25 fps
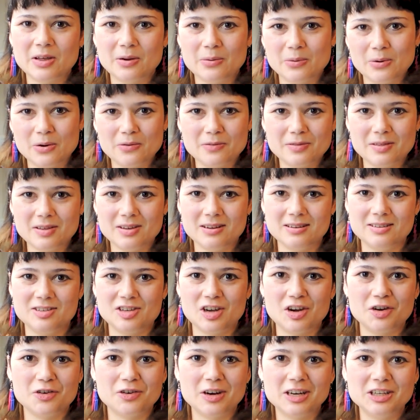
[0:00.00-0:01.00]
they were of the
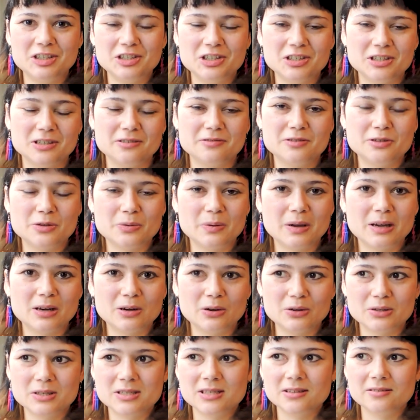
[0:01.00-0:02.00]
generation of doing
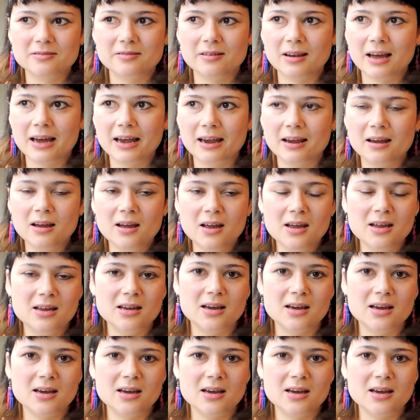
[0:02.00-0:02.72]
lots of like,